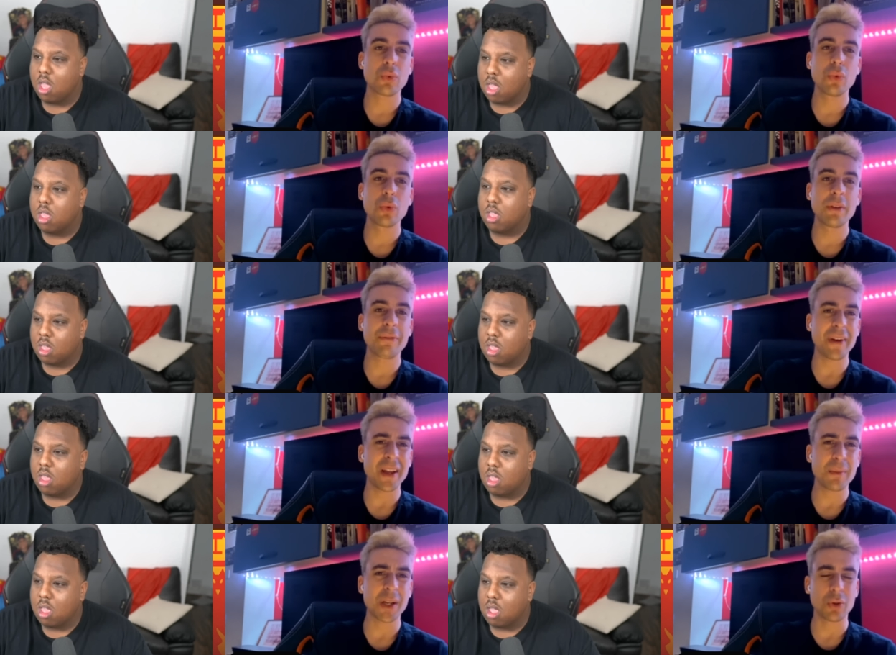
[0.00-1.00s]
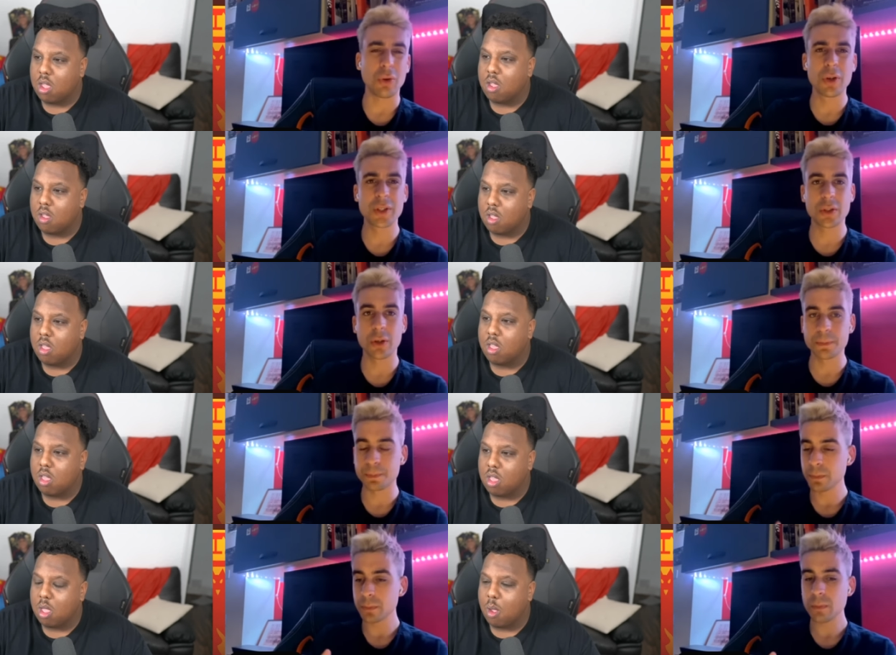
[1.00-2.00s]
Speaker 1: to defend, but also
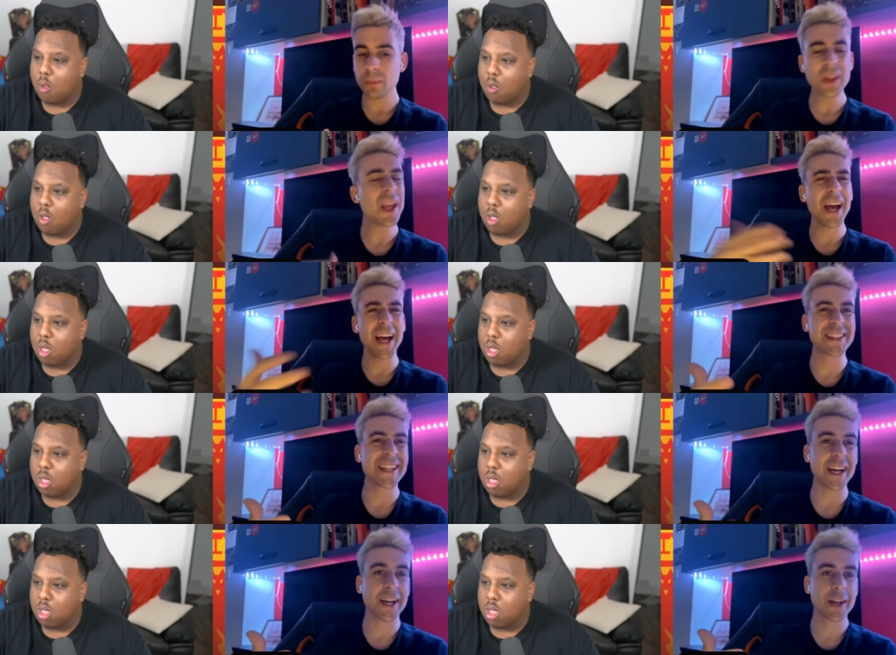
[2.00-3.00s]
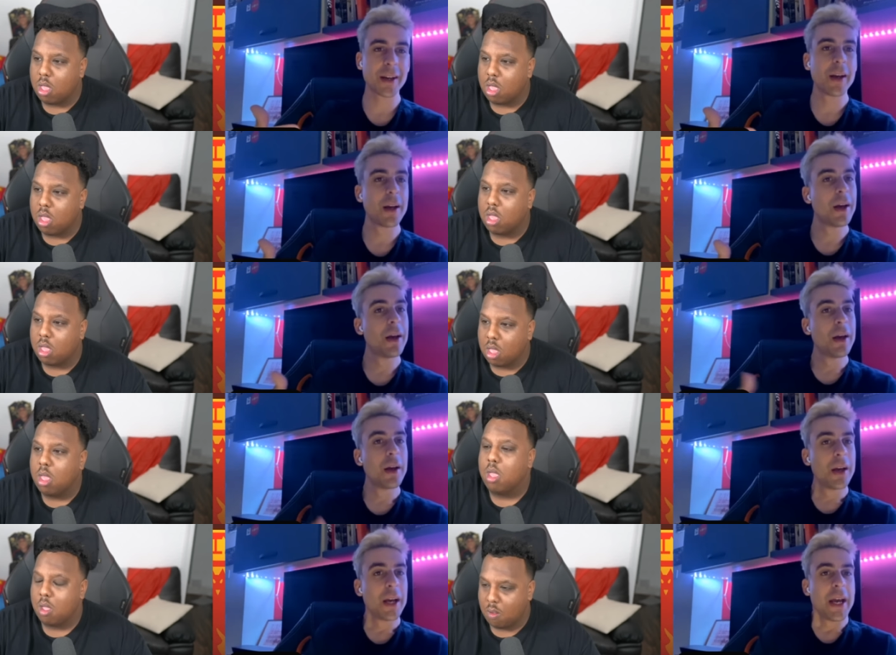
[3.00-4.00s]
attack.
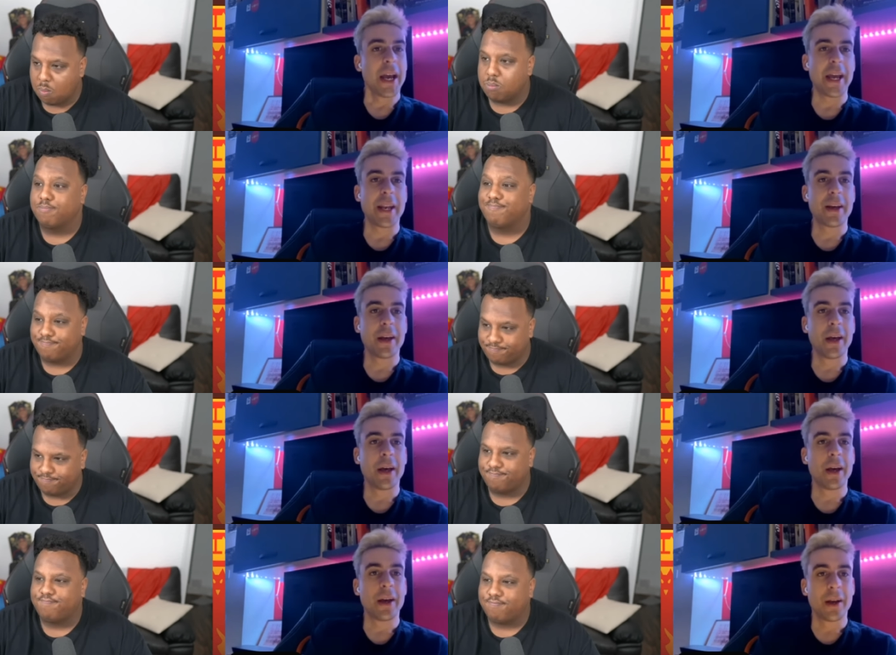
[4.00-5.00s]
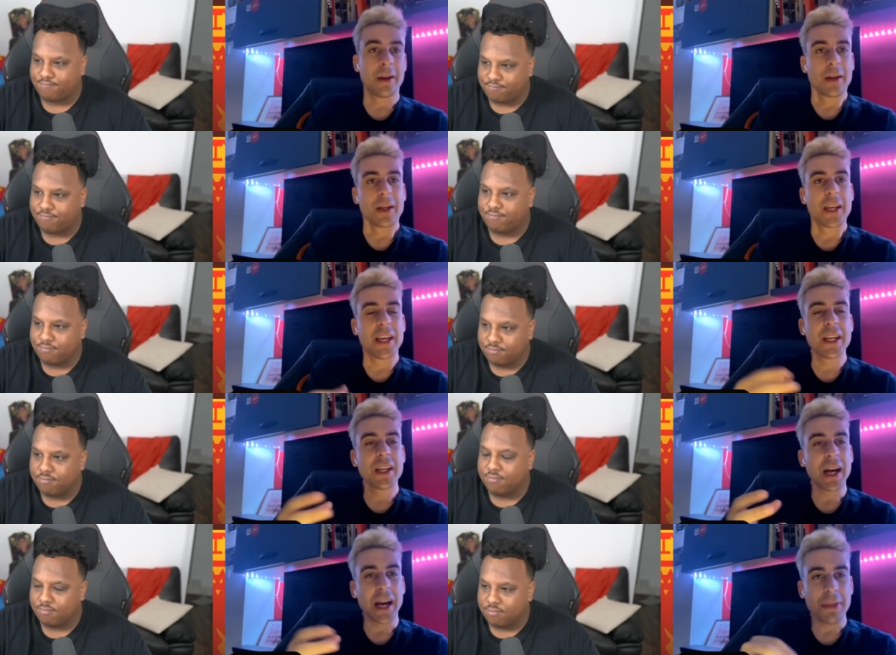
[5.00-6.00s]
And mm. Uh, he
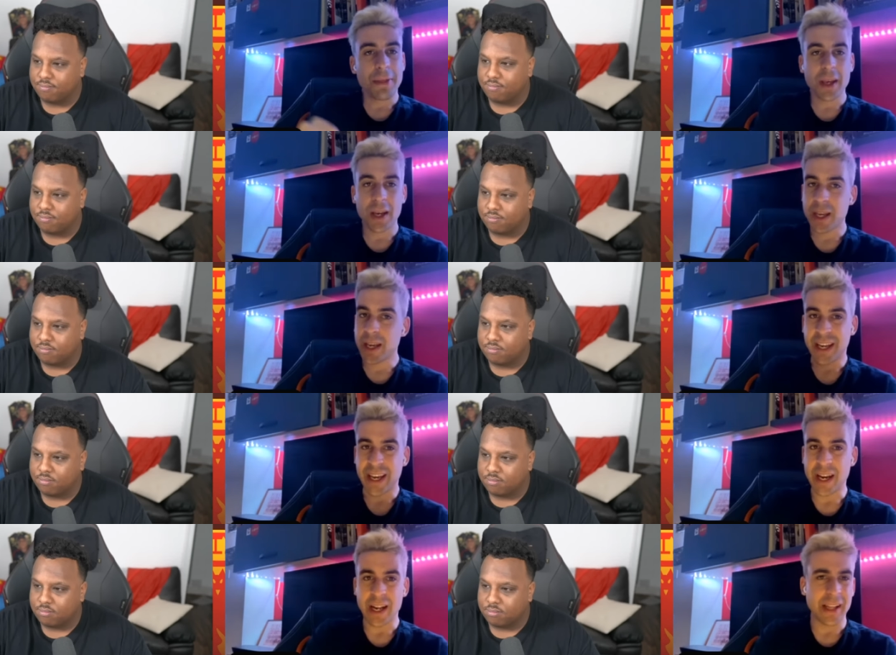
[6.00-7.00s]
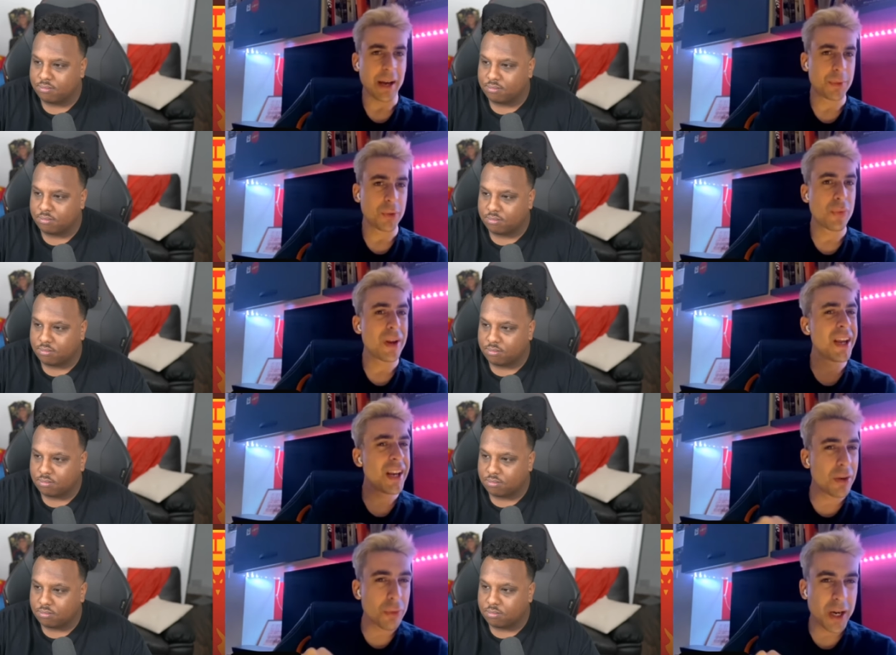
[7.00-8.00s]
I think he can adapt really
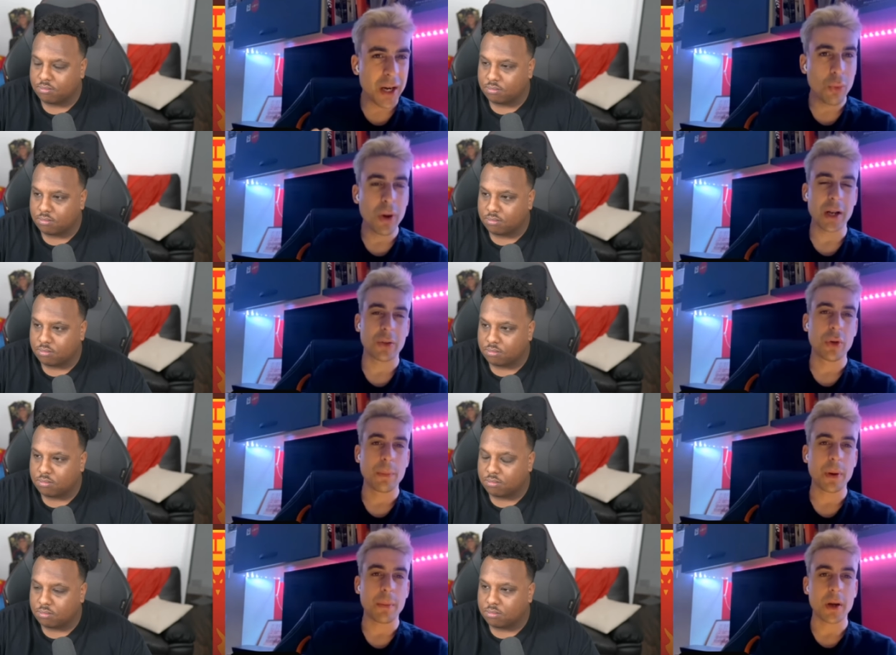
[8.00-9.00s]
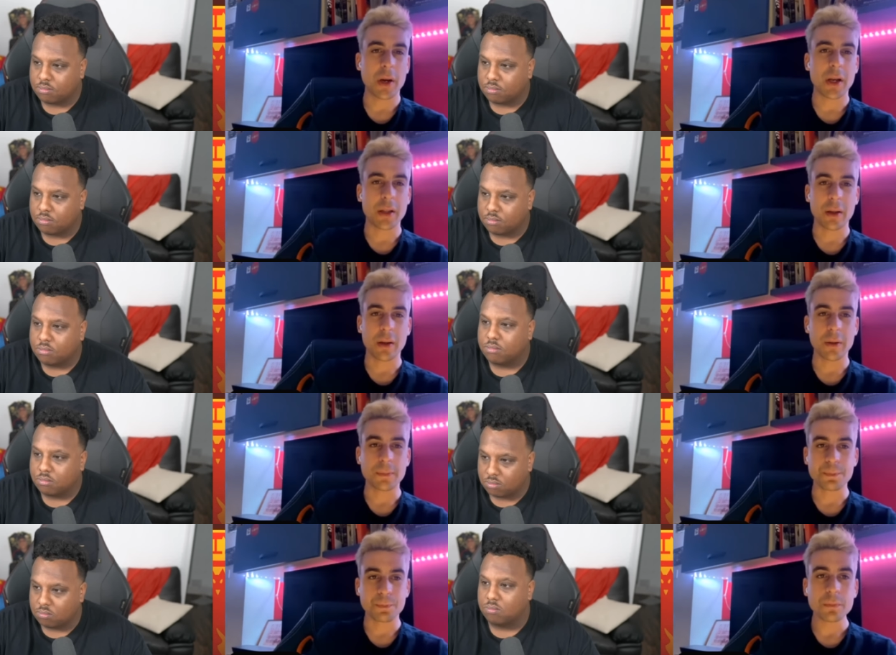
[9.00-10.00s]
really well to the Premier League the,
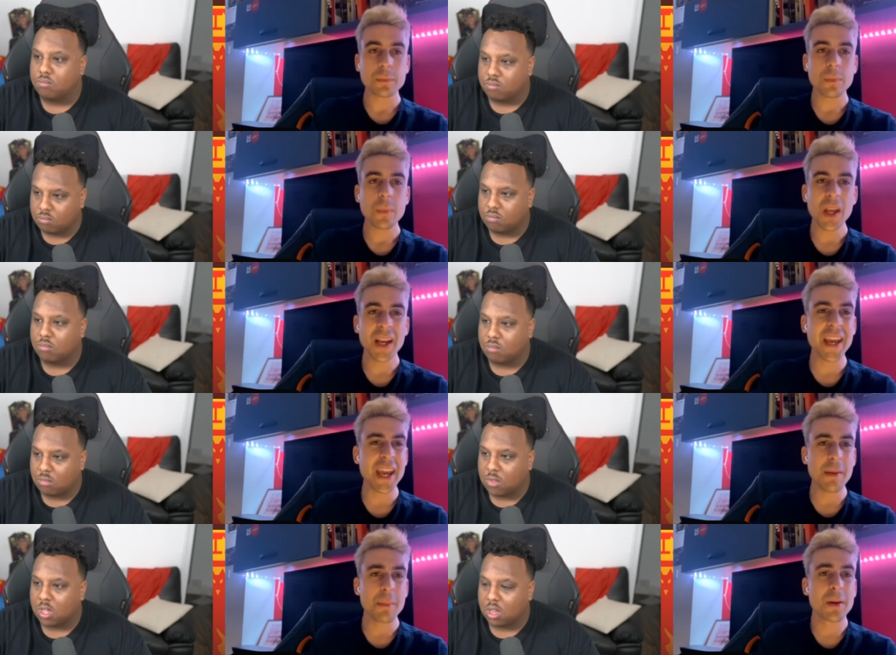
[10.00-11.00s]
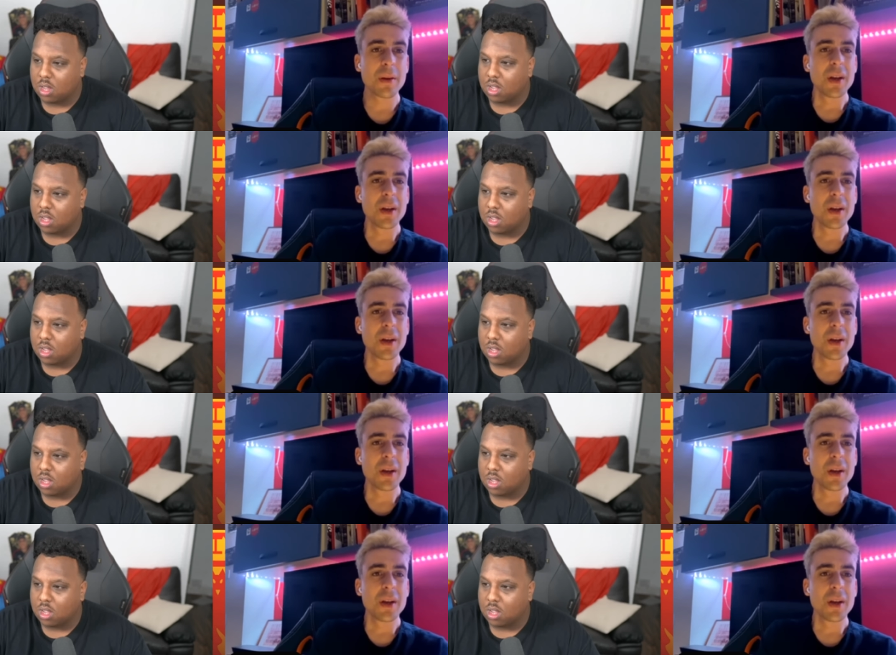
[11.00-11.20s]
mm. game.